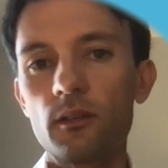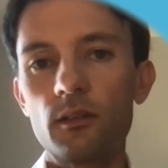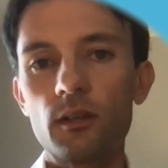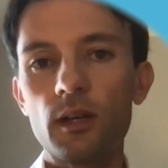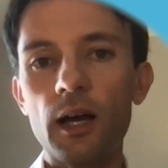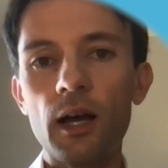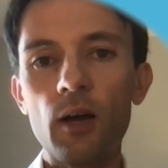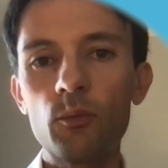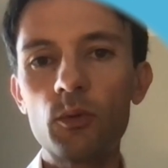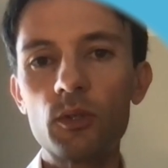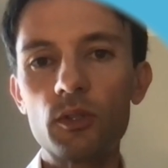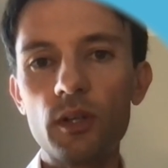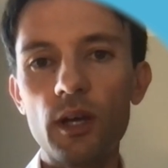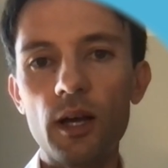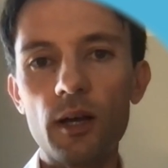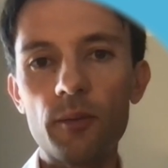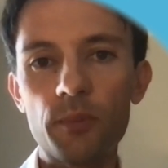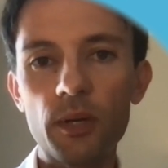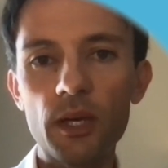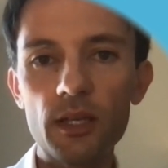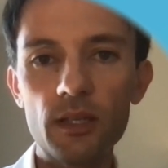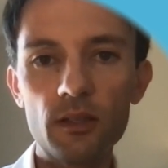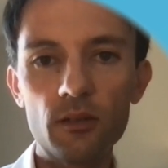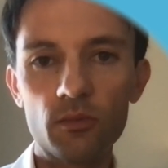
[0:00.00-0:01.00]
I would not
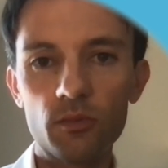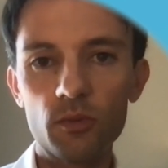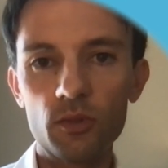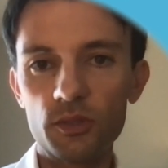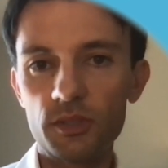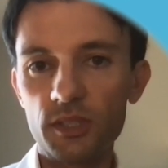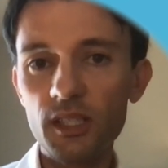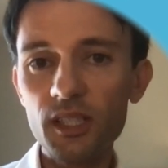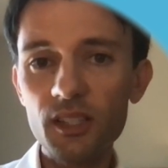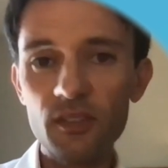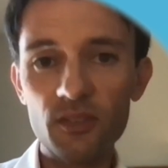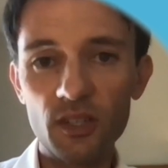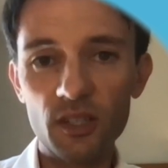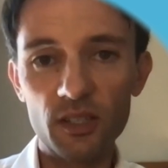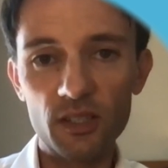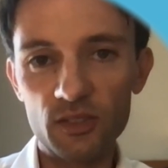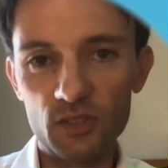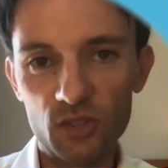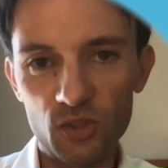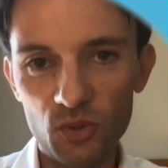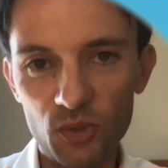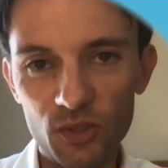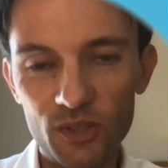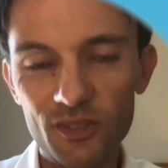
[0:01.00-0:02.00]
pay really anything
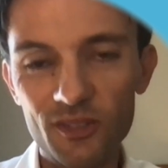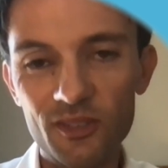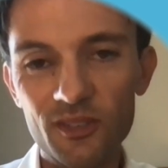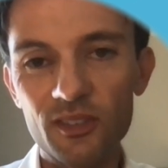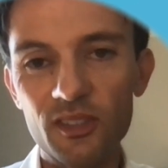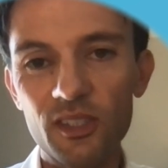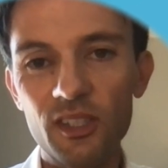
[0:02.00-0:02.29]
into it.